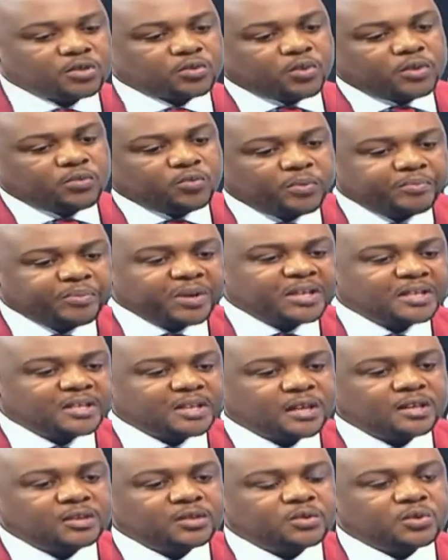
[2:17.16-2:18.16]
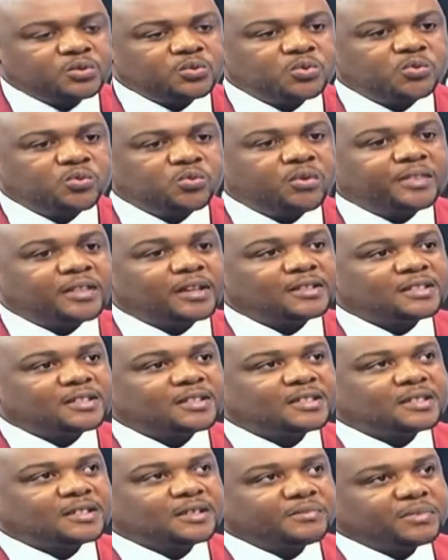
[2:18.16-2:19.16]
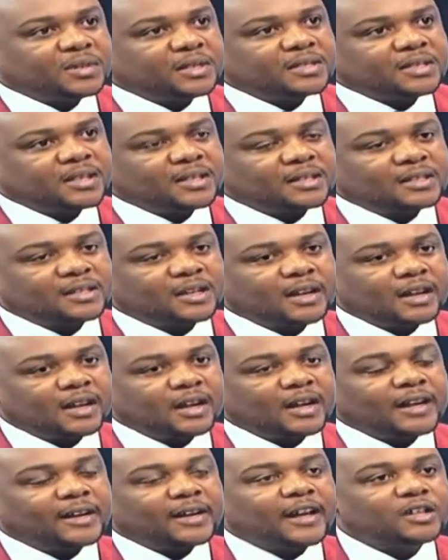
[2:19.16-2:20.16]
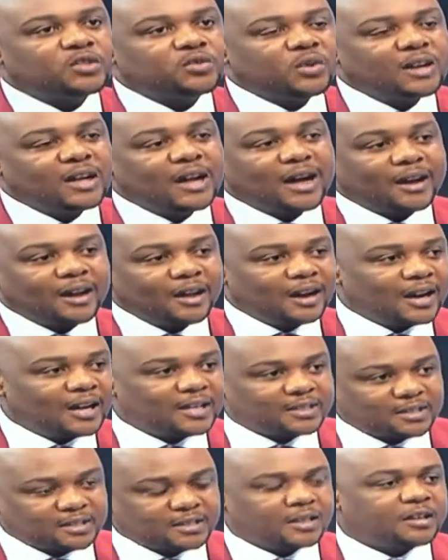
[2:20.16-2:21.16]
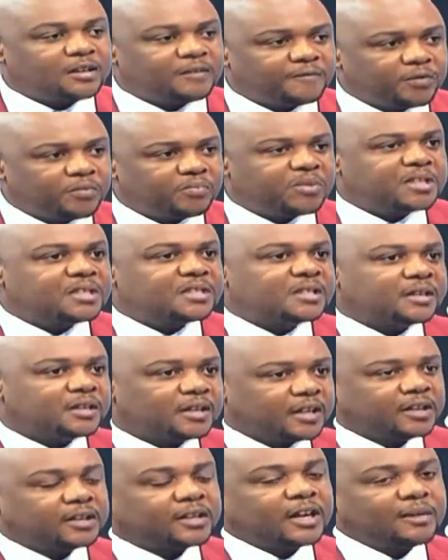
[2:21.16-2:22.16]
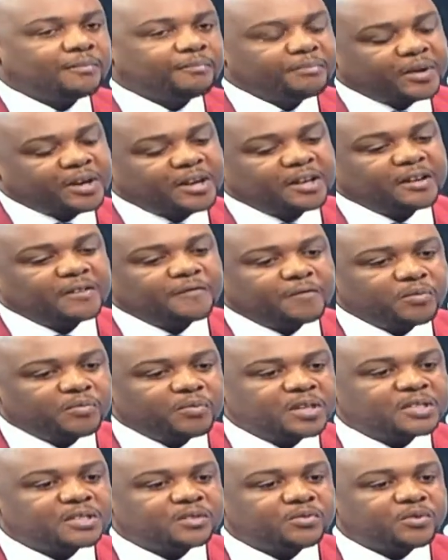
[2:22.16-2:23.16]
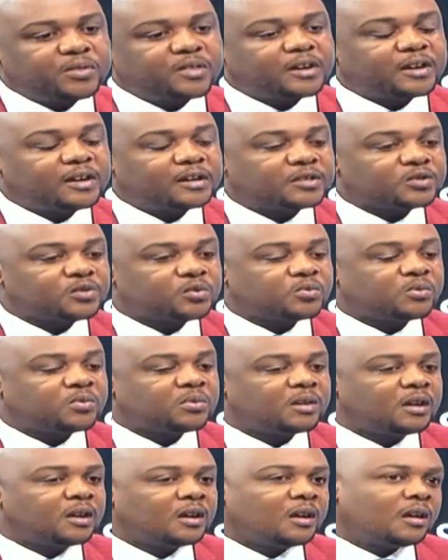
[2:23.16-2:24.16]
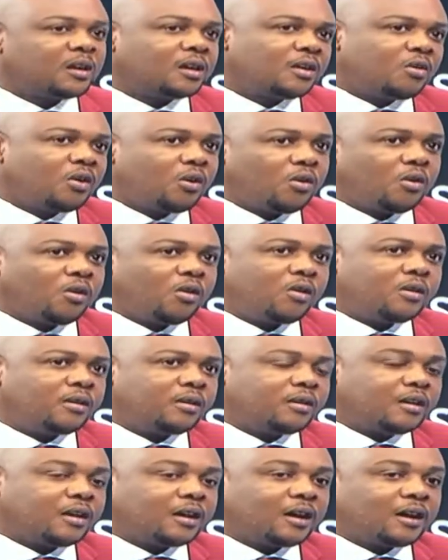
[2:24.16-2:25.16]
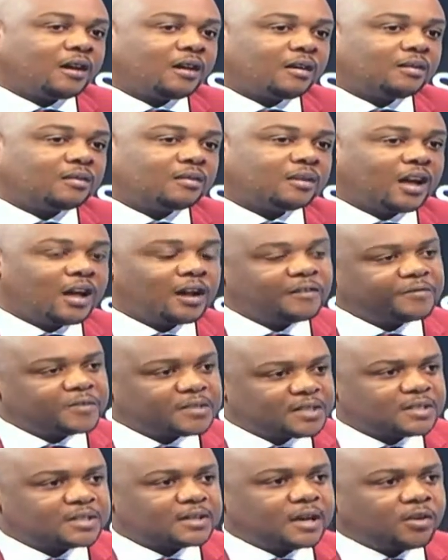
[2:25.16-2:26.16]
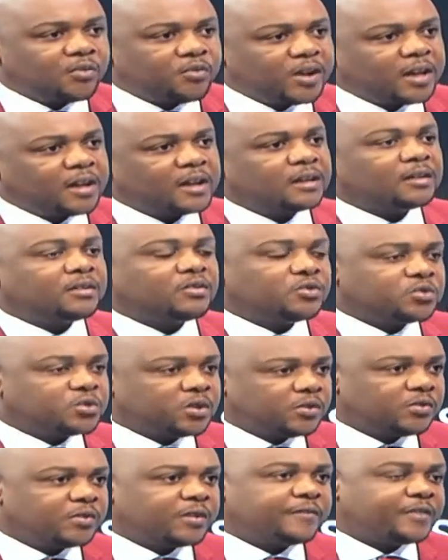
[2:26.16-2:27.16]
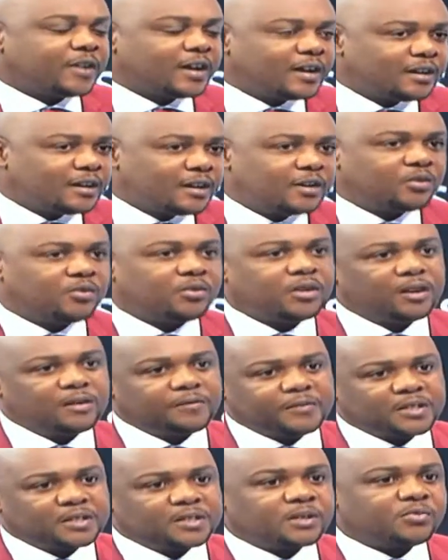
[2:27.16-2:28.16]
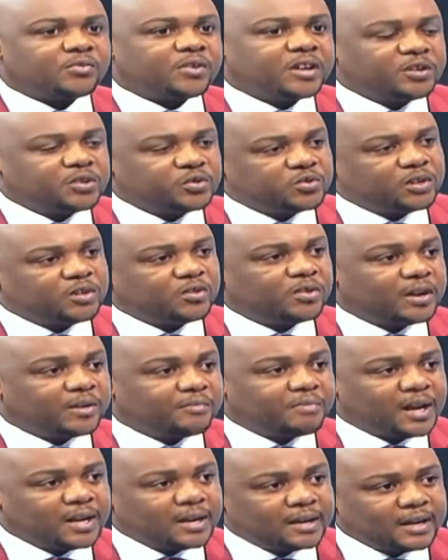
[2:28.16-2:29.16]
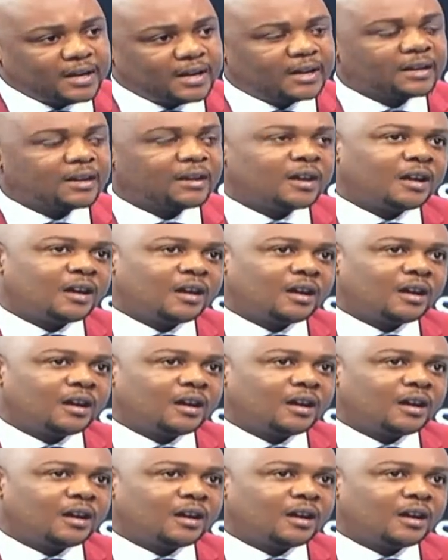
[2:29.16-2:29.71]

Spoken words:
because what we basically do with that system is that it actually analyzes the information. It can bring information with regards to Elvis is away usually on a Friday, or Elvis is away usually on a Monday.